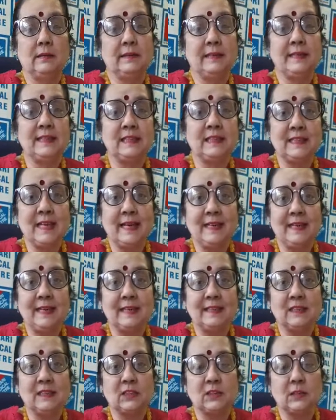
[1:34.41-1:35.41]

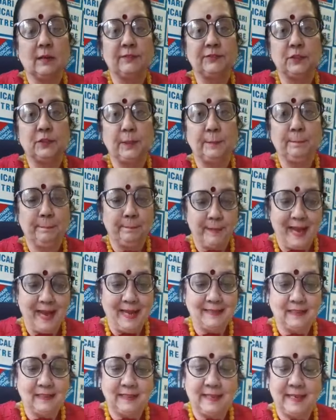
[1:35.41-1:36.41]
descendants of
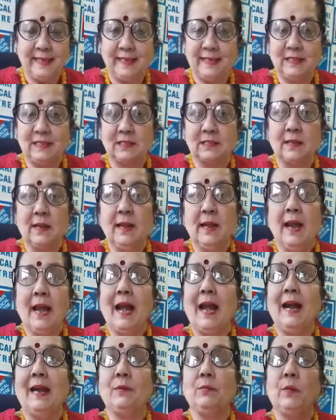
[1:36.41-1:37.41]
chimpanzees
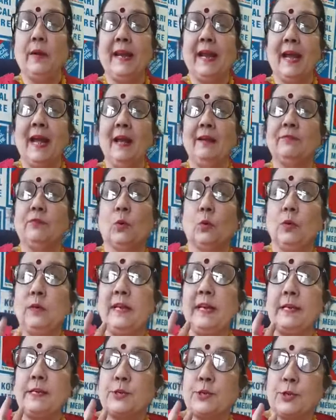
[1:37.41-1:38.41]
and we have
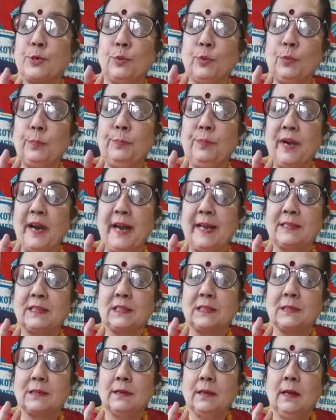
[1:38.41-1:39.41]
only two
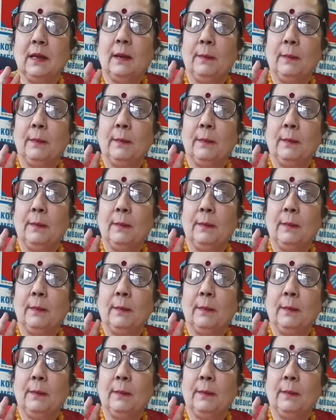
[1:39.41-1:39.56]
breasts,